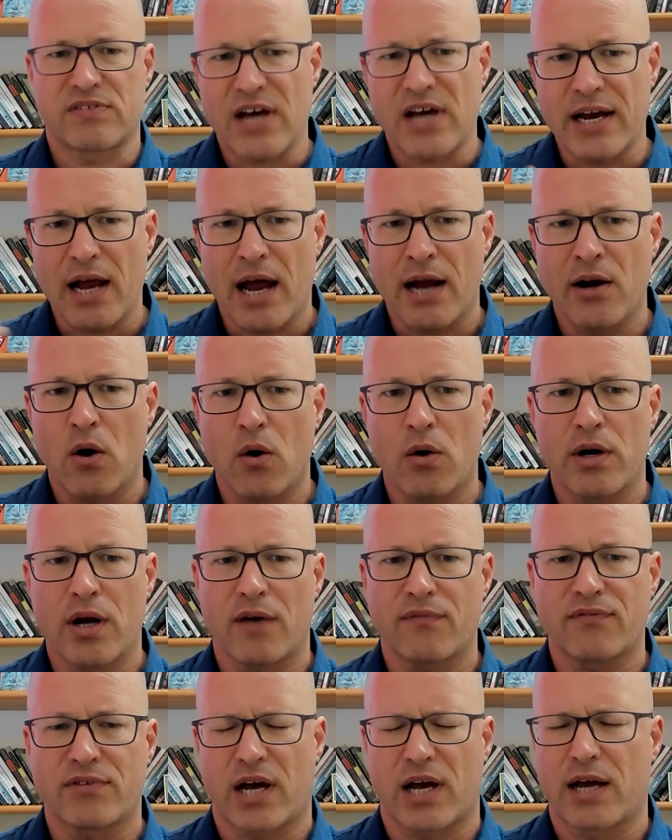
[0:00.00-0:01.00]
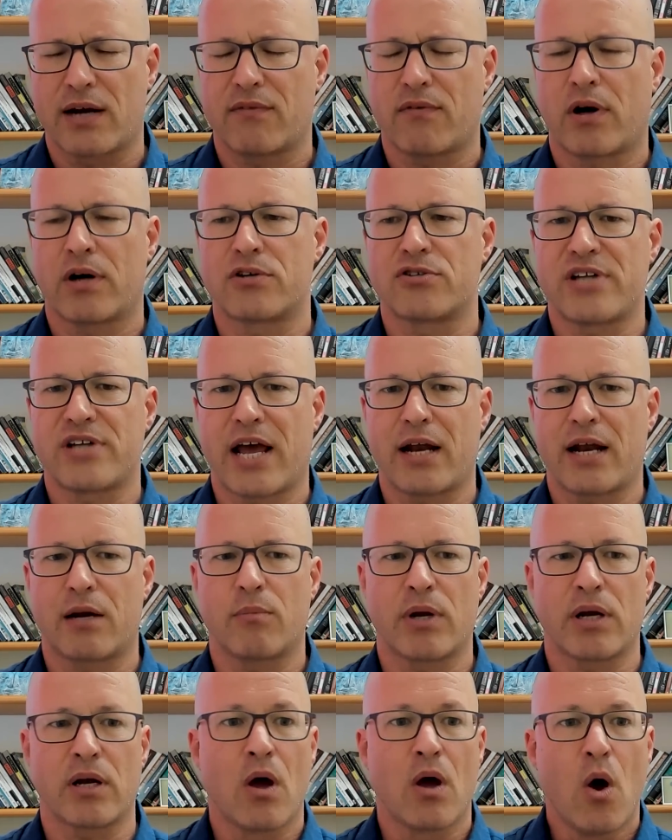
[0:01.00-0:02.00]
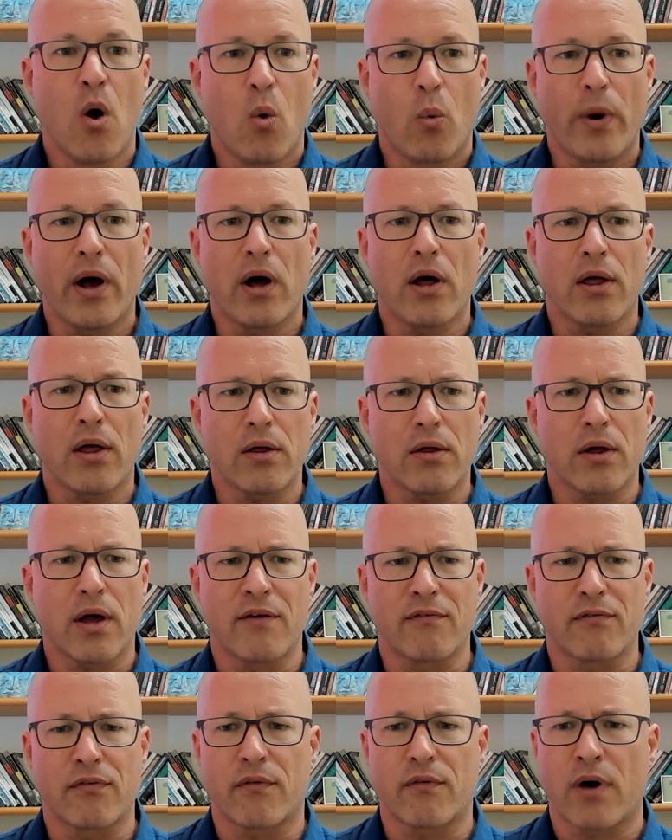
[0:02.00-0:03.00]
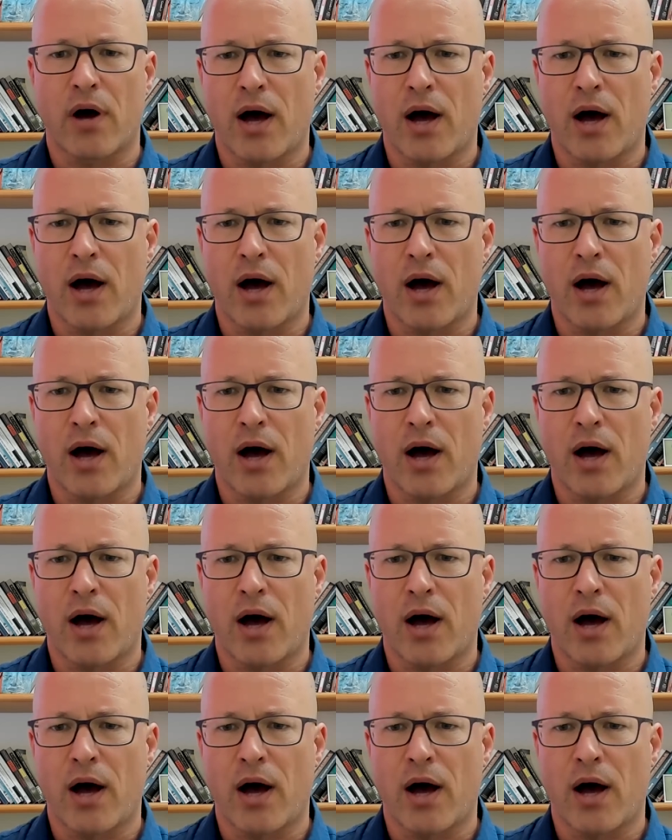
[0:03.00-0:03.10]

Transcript: I know enough to kind of understand it, but we all have